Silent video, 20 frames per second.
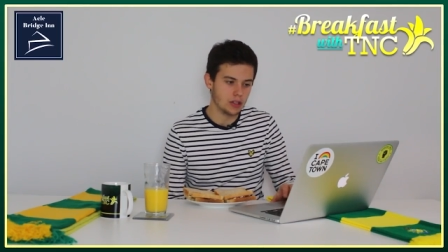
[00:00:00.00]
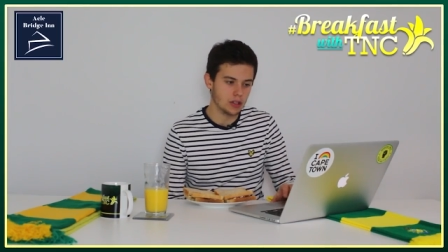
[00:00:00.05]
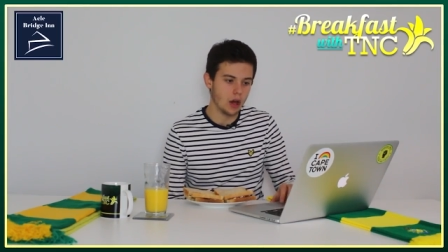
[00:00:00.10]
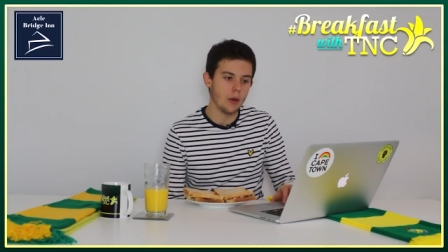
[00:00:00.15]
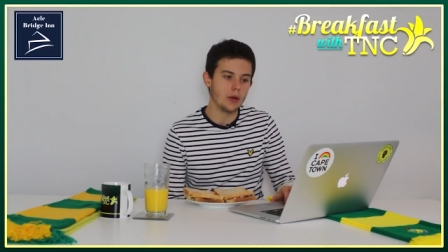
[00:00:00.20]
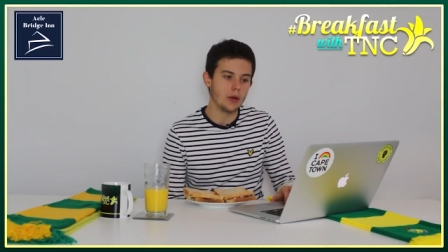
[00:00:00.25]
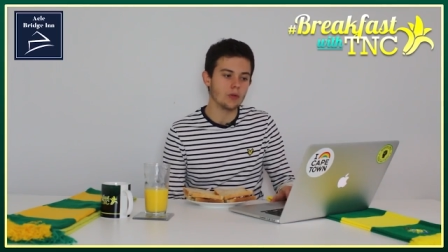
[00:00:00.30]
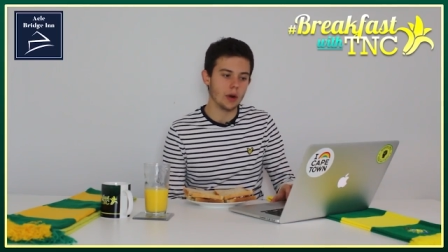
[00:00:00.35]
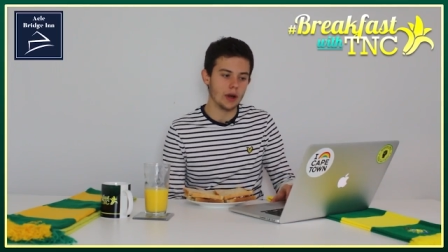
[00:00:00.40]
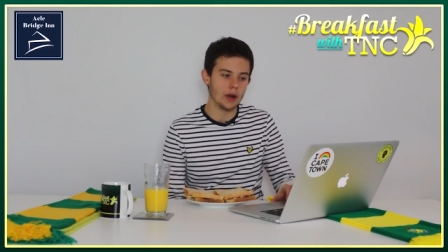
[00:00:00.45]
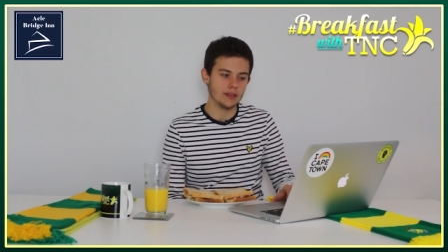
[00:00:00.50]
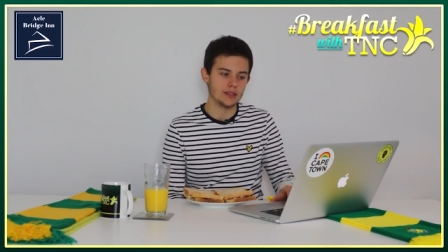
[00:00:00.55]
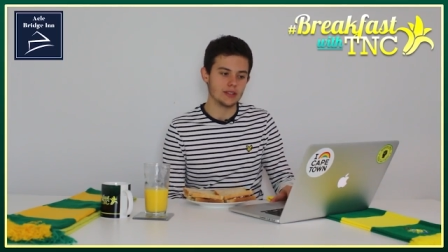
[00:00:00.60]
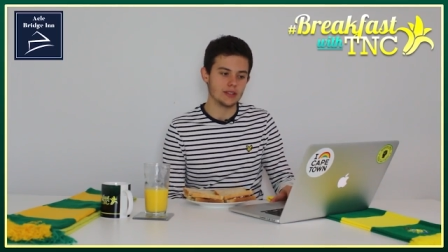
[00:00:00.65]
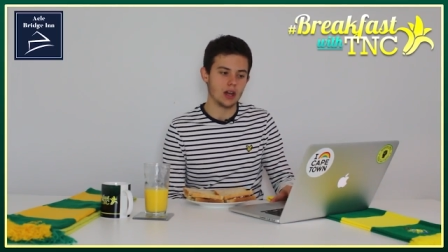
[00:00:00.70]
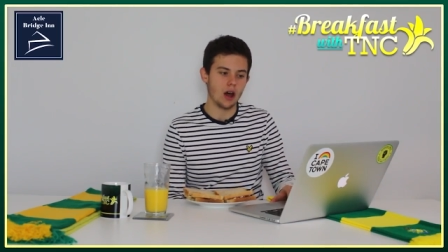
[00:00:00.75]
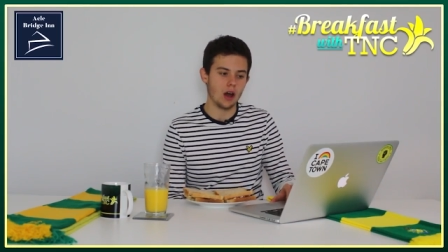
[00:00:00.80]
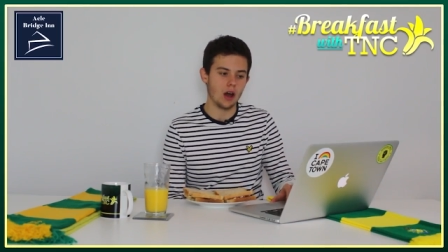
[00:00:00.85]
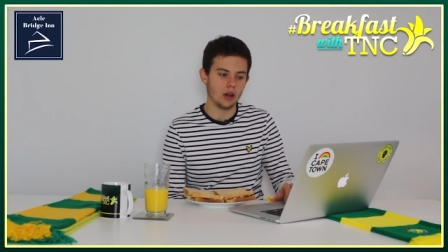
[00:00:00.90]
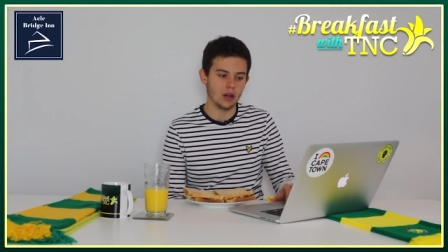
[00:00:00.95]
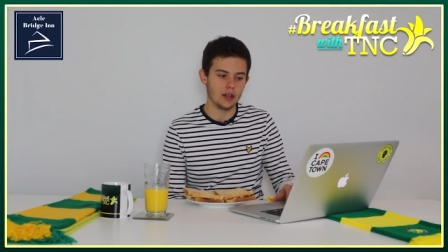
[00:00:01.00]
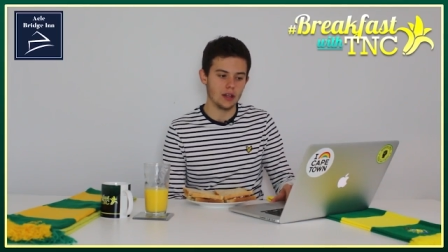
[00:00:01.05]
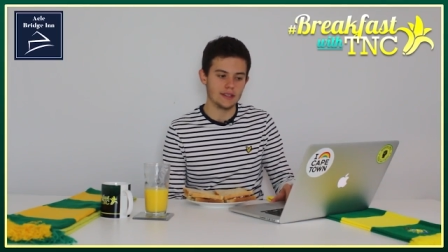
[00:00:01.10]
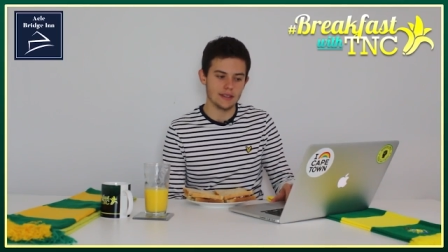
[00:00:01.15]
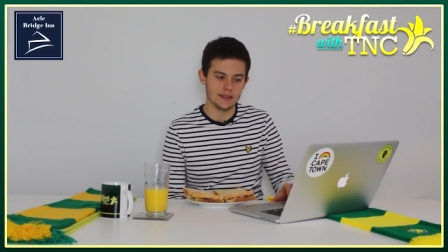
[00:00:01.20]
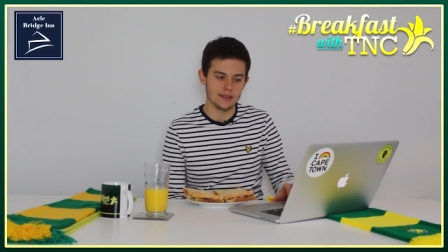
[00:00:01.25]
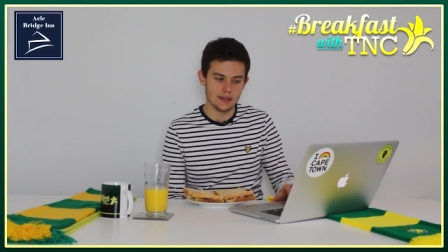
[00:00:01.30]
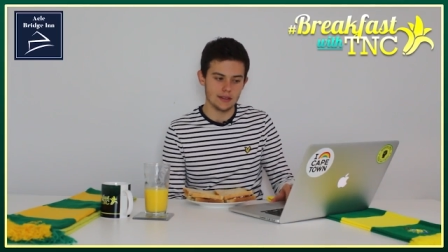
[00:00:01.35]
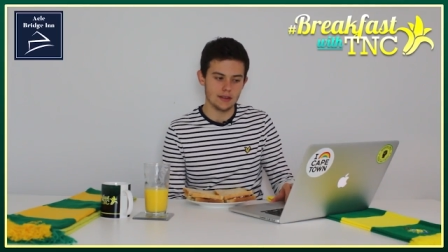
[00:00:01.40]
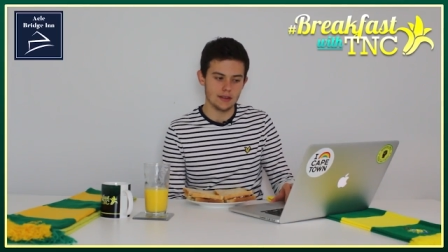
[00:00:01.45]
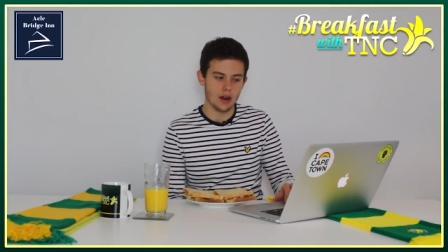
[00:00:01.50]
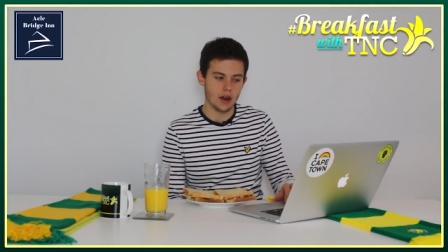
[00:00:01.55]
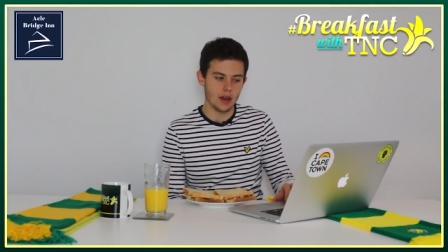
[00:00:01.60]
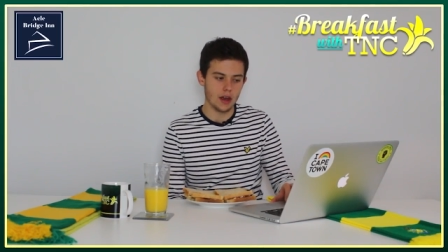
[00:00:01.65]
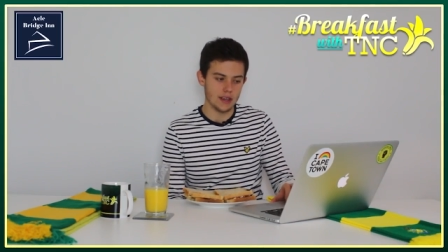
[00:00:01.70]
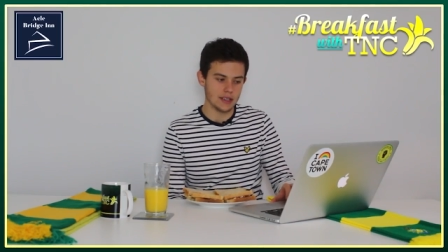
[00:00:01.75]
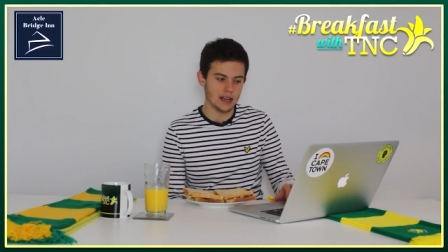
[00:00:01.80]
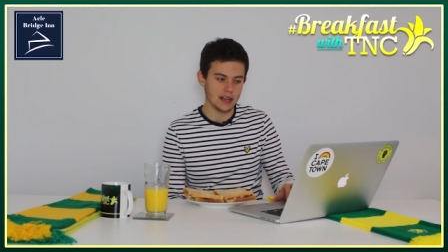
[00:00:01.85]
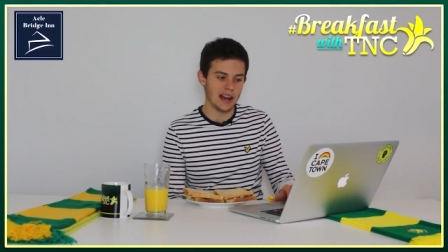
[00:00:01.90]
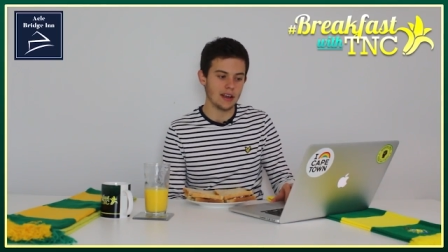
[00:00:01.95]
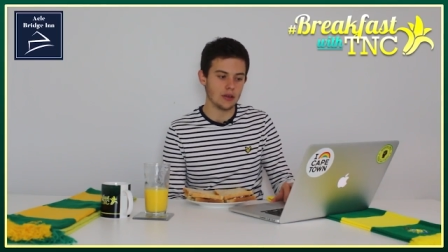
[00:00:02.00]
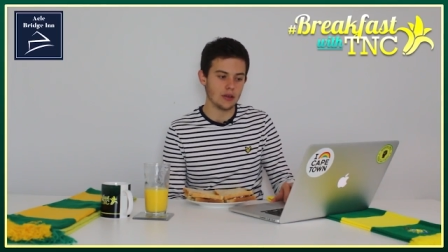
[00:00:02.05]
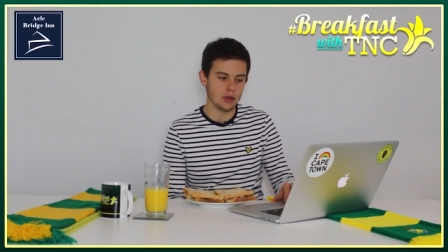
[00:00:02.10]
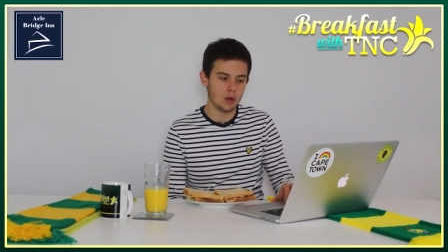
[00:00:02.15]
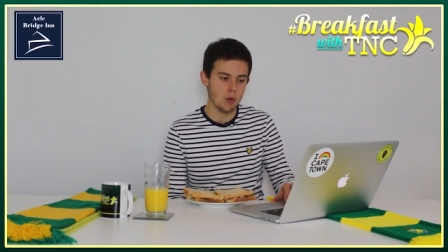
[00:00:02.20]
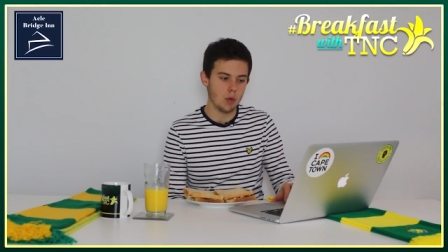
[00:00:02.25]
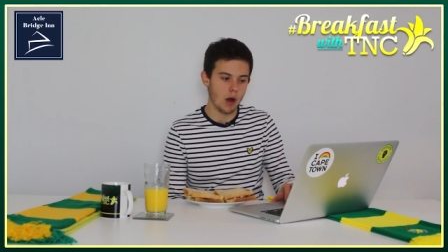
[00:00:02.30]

Go and read this article. It's a lengthy